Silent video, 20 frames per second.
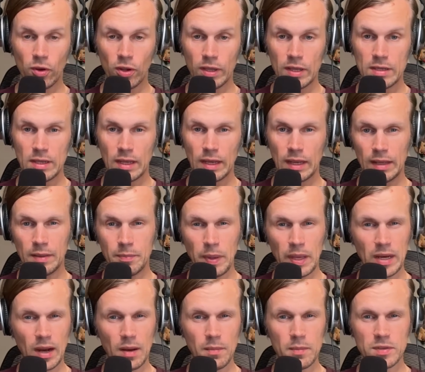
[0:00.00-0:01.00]
all this, like it
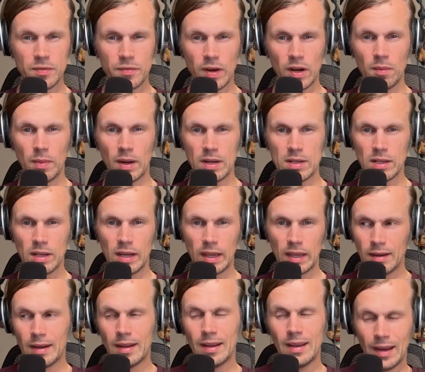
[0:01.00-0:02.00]
becomes very much
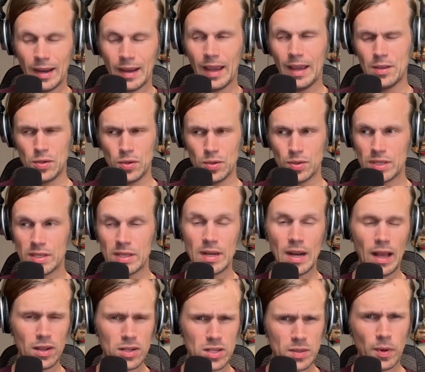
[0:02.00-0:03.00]
like, I hate to use this
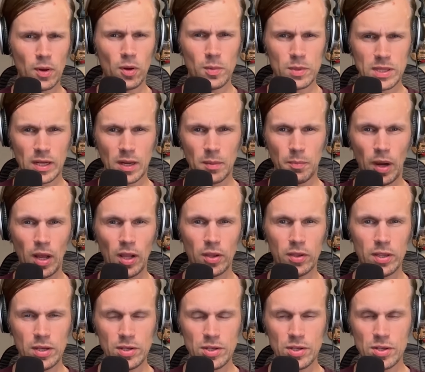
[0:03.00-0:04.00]
analogy, but almost like a
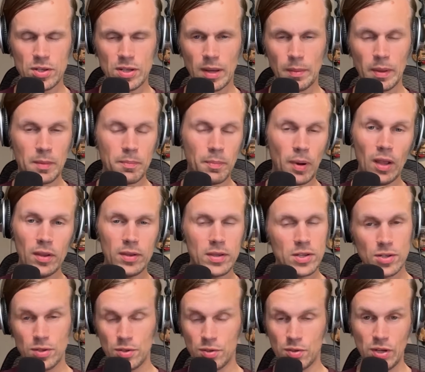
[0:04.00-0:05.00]
politician's job. Like
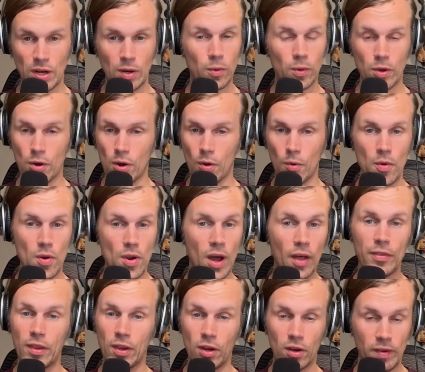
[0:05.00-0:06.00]
politicians generally know
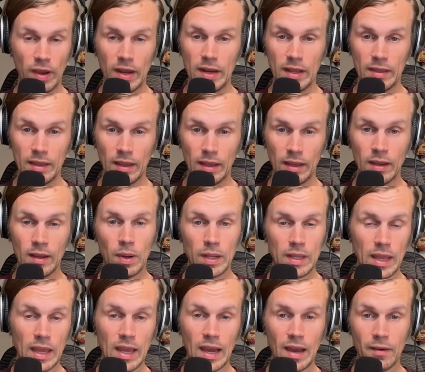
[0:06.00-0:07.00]
nothing of anything,
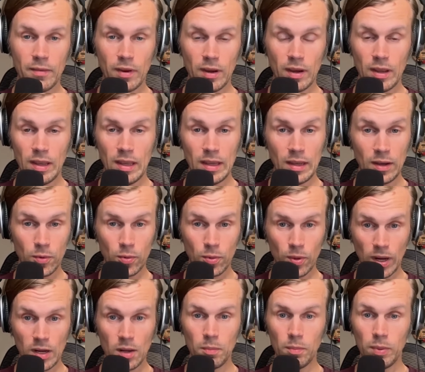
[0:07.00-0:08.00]
but they have
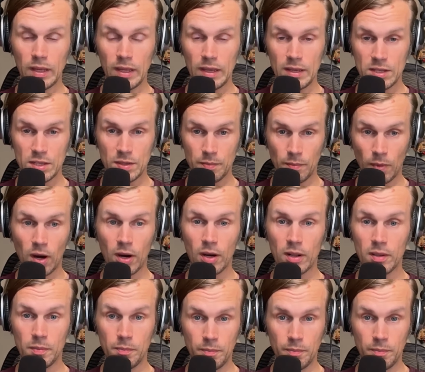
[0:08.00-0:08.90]
incredibly smart